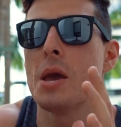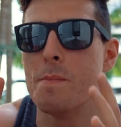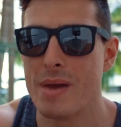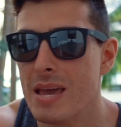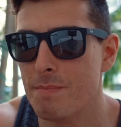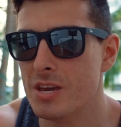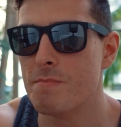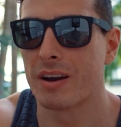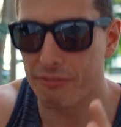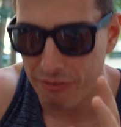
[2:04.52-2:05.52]
may be
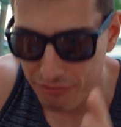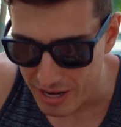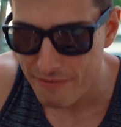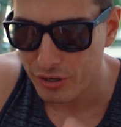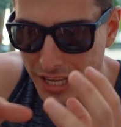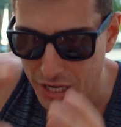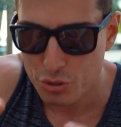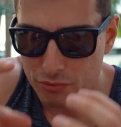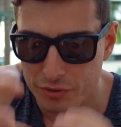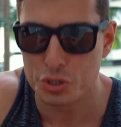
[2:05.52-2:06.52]
my favorite
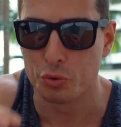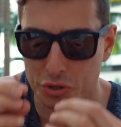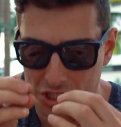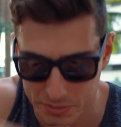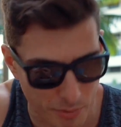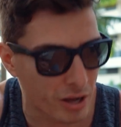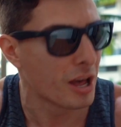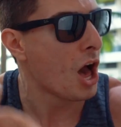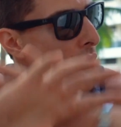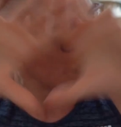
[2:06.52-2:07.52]
individual
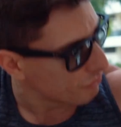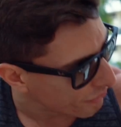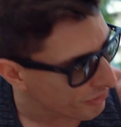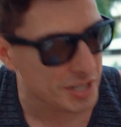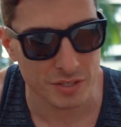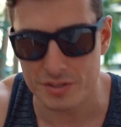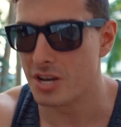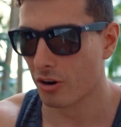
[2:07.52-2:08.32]
spot on the face of the